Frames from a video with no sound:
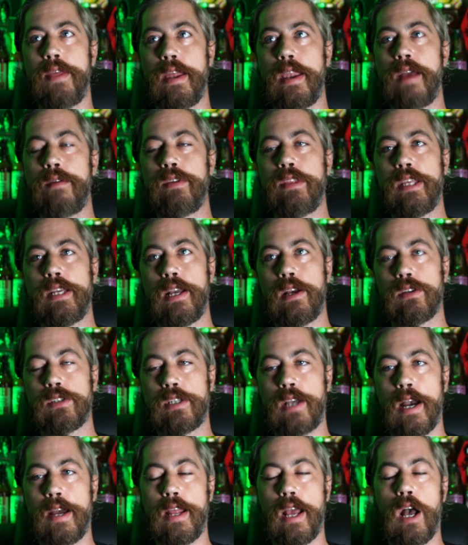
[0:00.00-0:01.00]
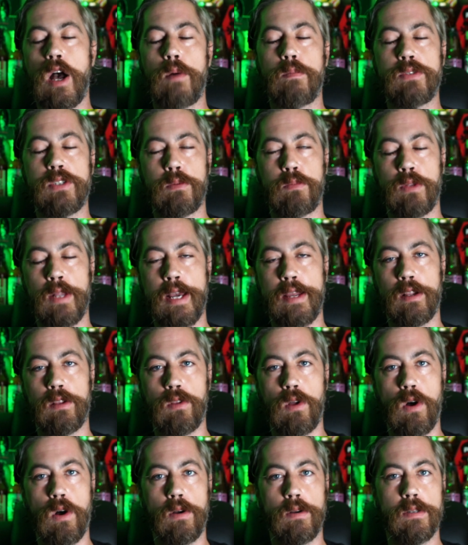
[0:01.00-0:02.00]
then everything else kind of helps the plant
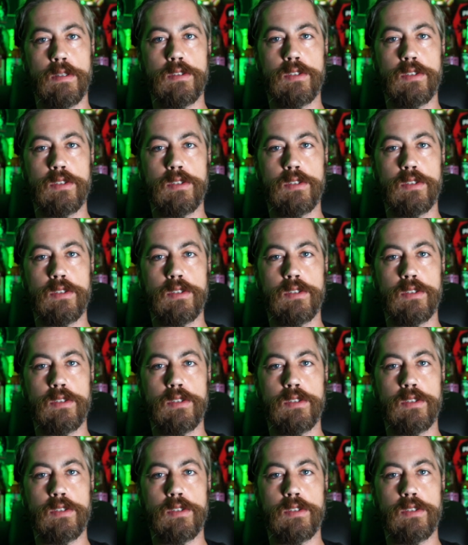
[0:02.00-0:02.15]
along.